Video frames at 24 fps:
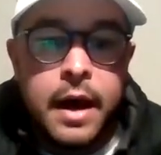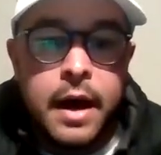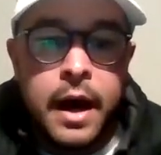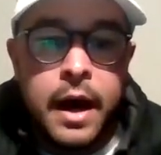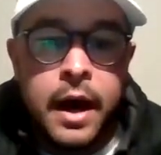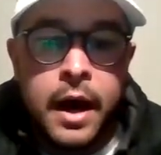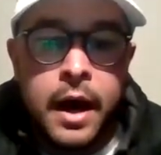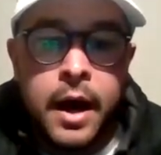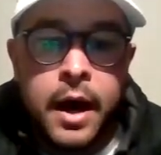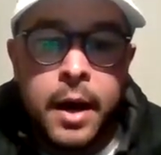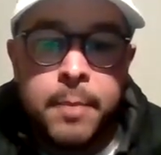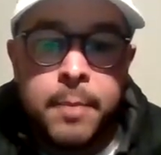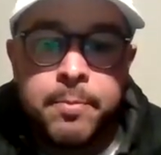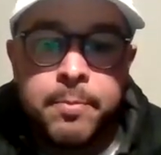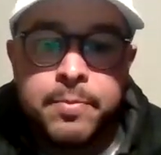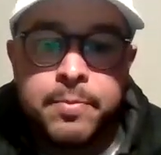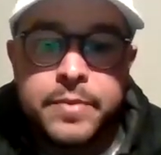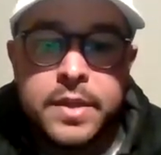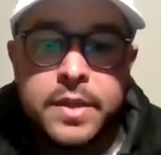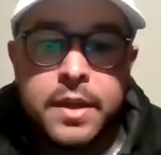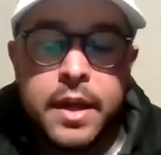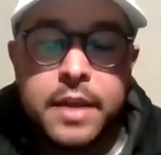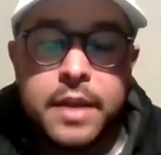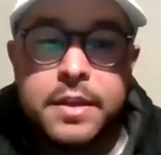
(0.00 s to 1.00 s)

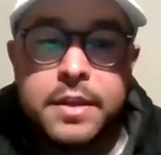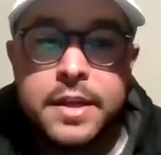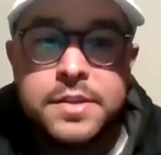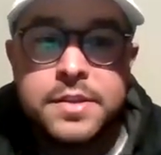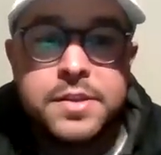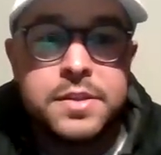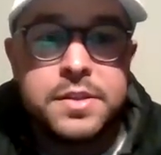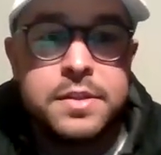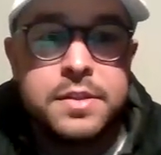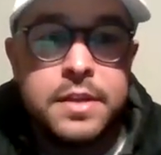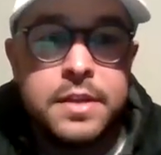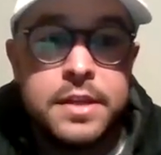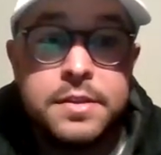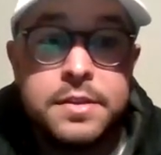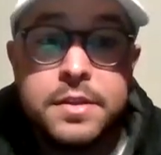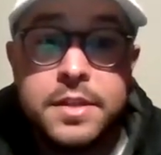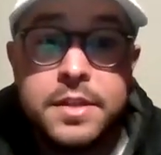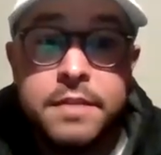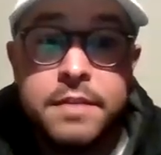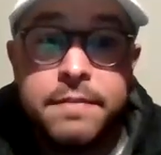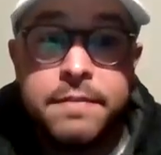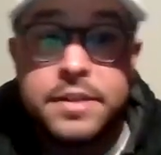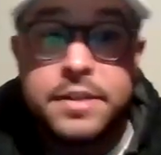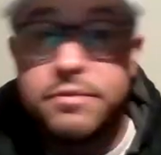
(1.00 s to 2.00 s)
And he's a
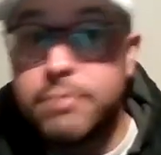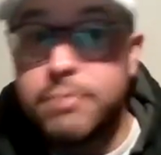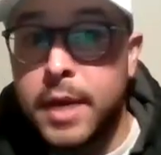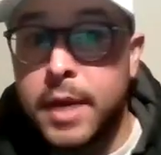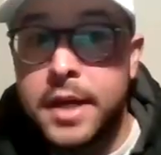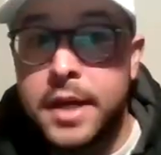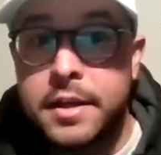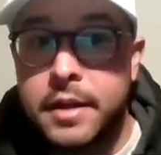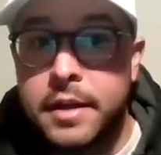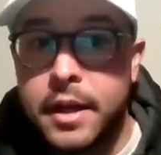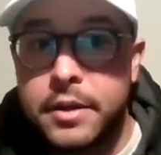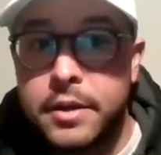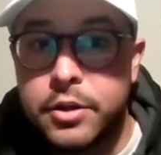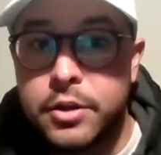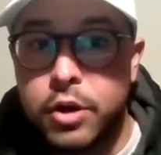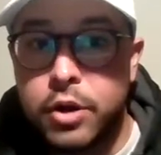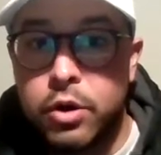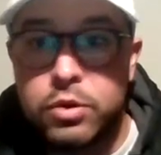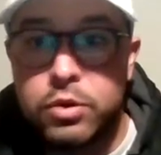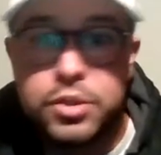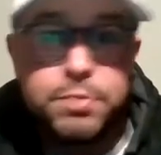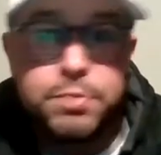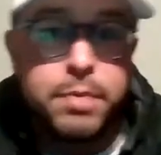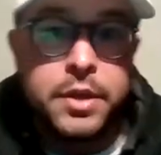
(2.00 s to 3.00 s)
defensive-minded head
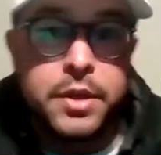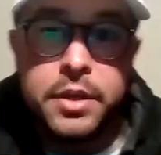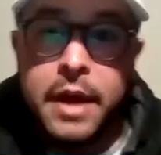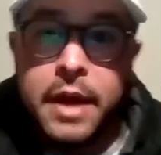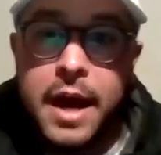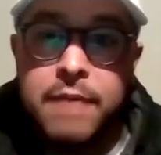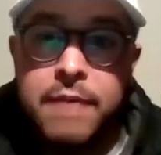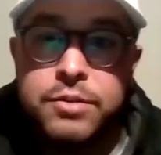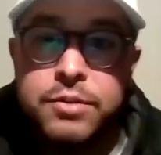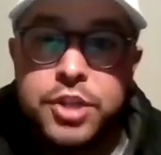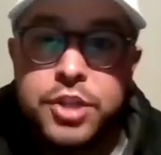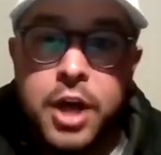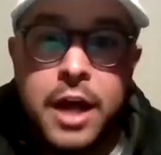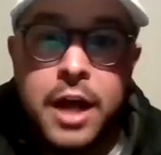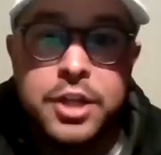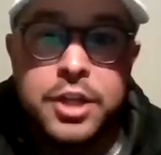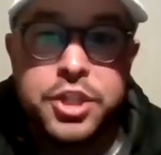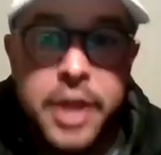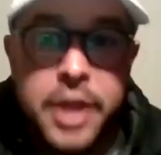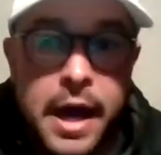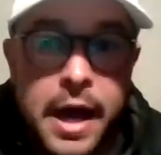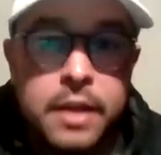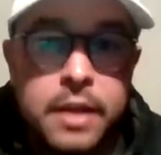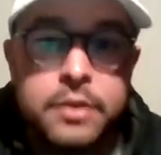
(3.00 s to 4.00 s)
coach, but you have
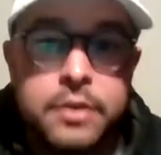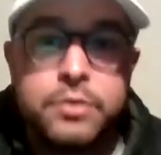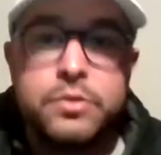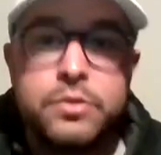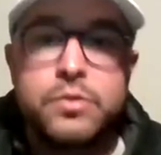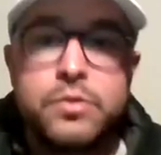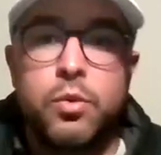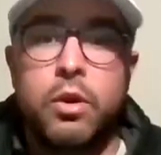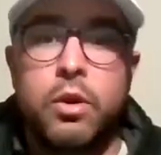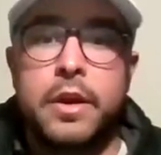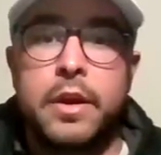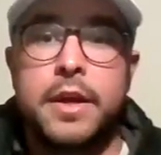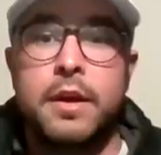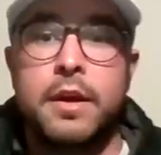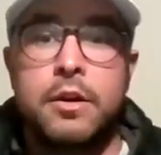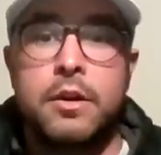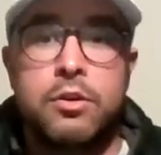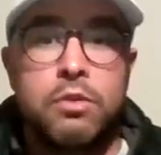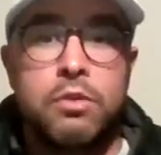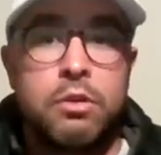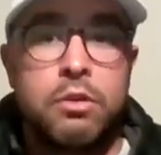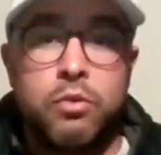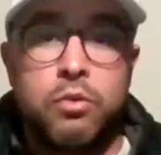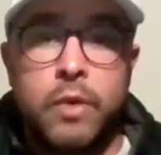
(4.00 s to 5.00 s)
Josh Allen, who's working
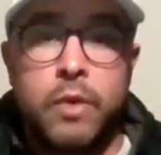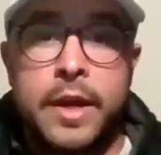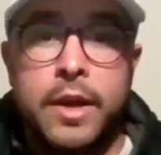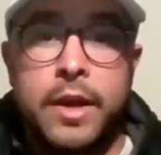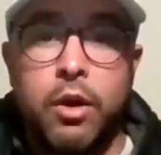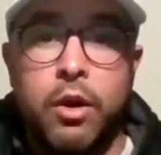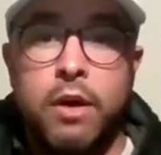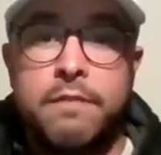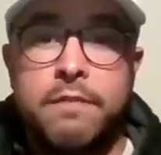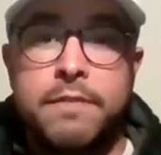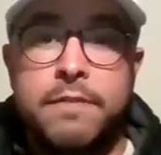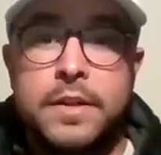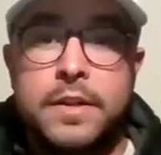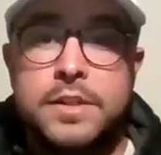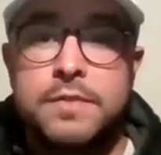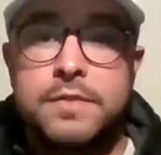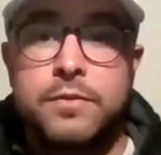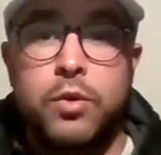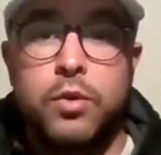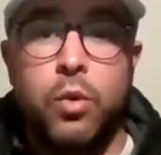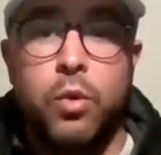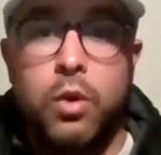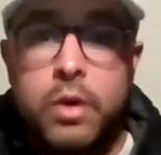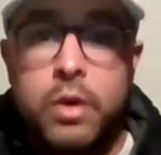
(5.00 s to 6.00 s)
under a great offensive
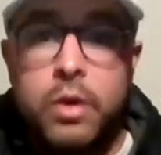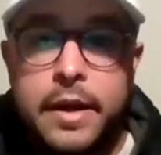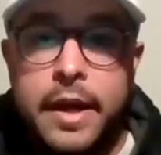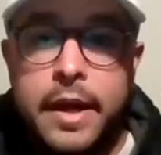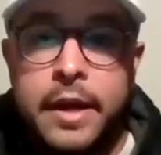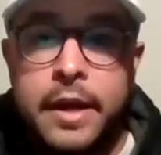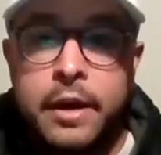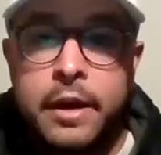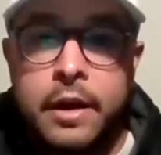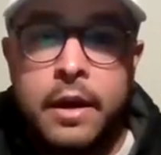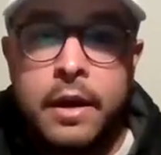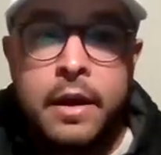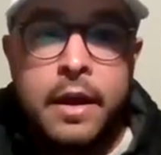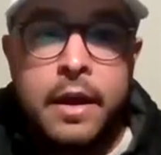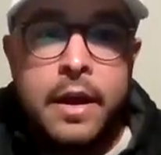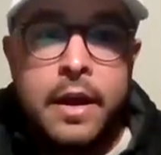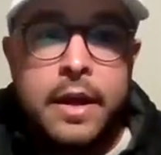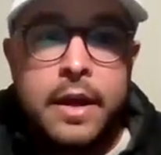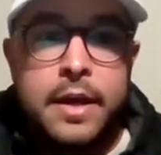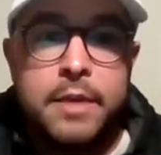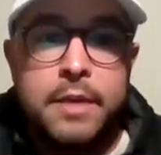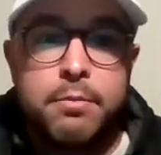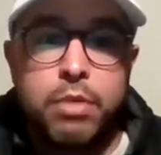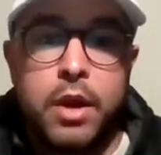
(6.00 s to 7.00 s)
coordinator
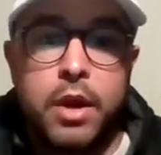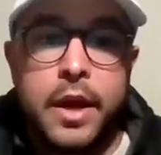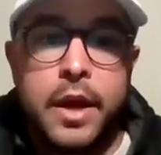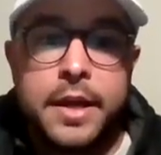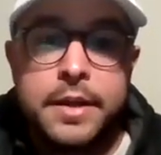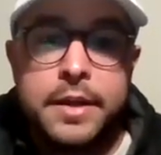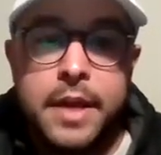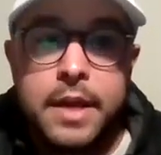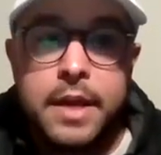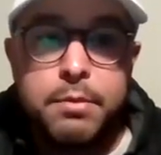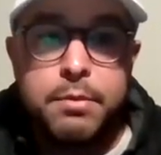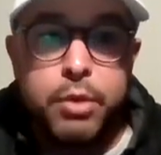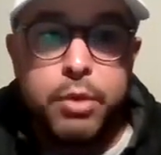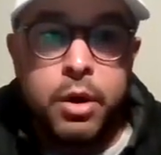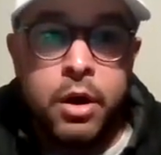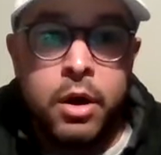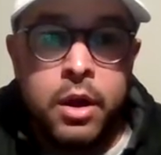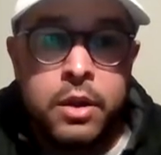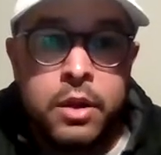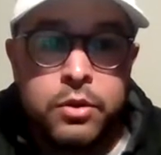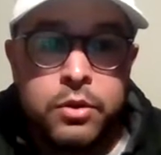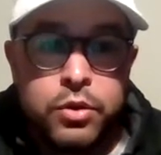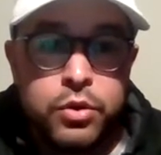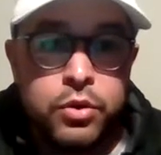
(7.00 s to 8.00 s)
in Brian
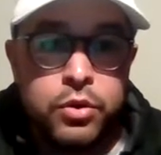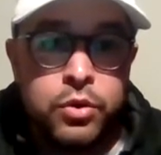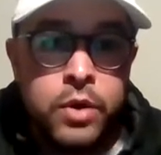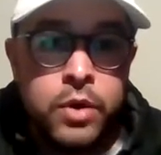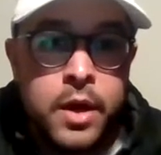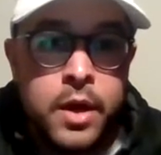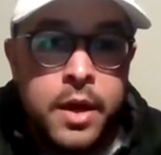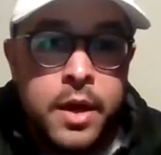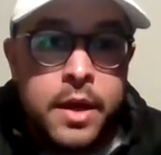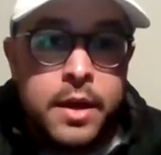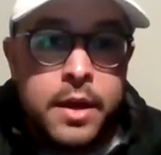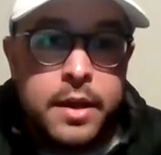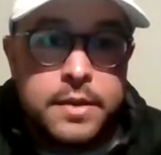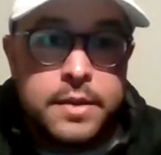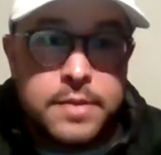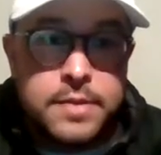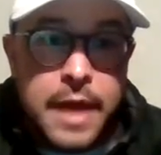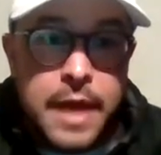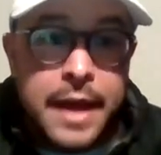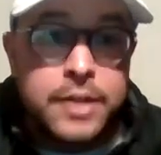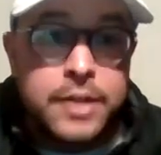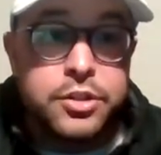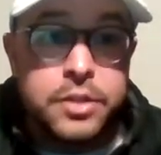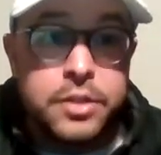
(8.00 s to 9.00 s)
Daboll, who is
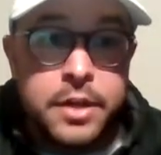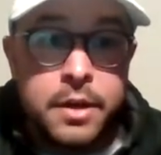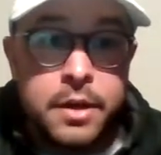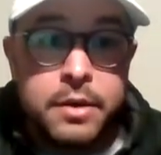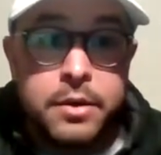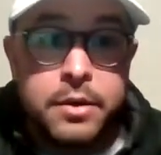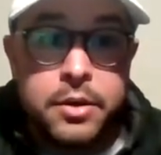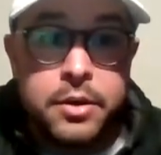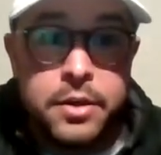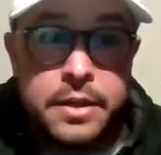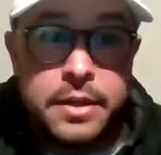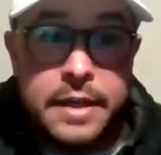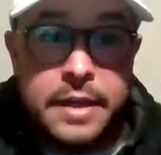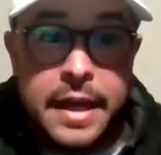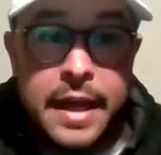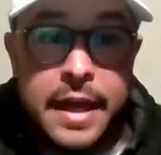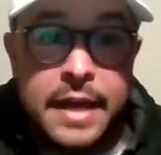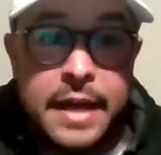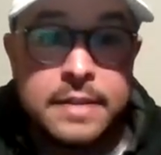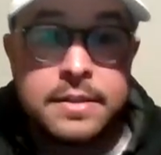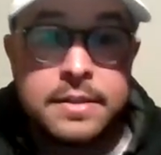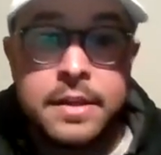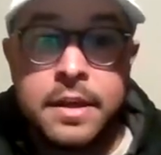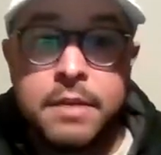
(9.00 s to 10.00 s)
actually a good
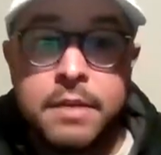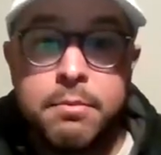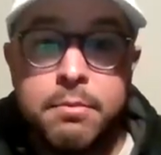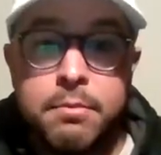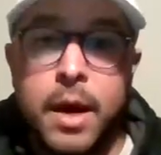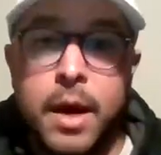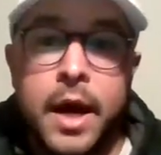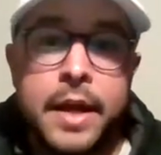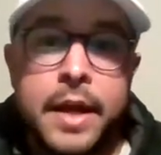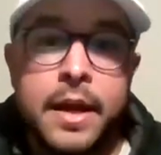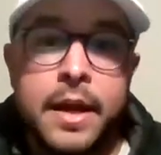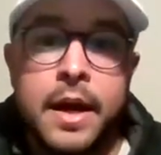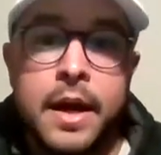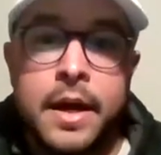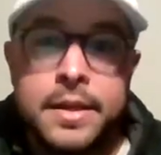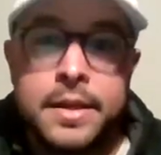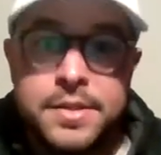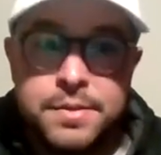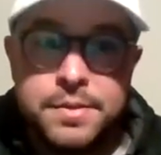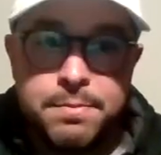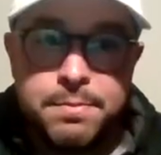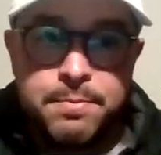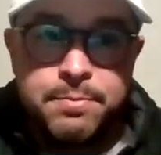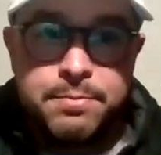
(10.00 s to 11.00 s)
candidate in my
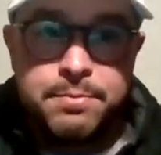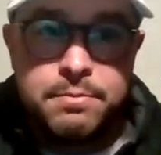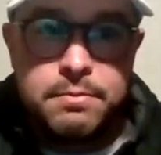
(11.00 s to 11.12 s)
eyes.